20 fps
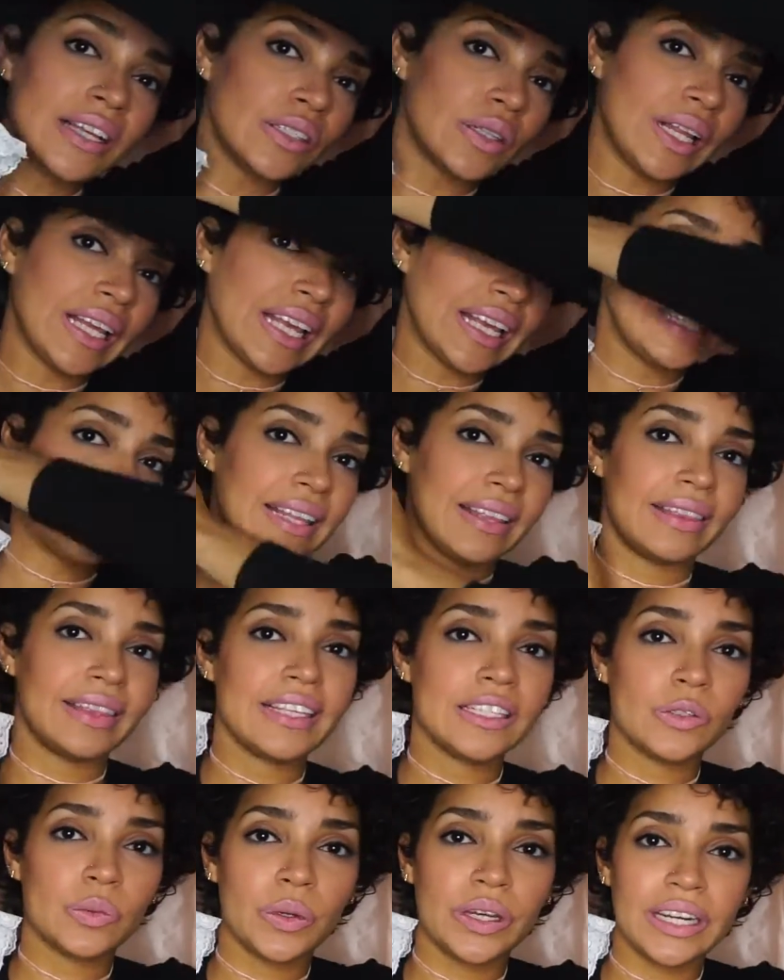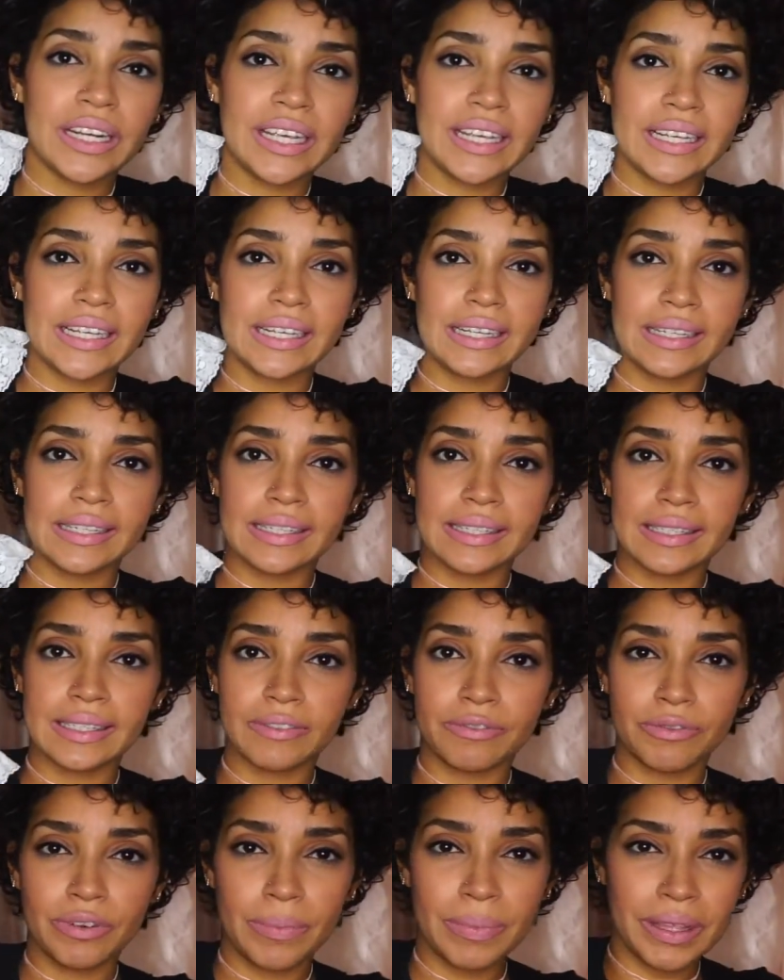So like I said, this one is
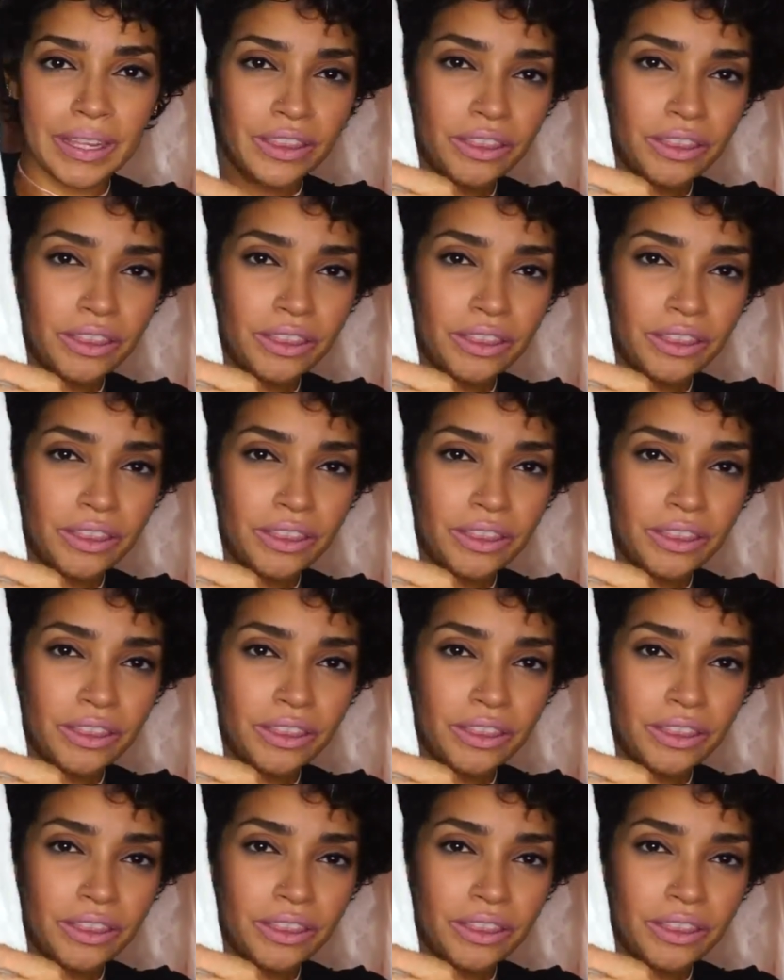from the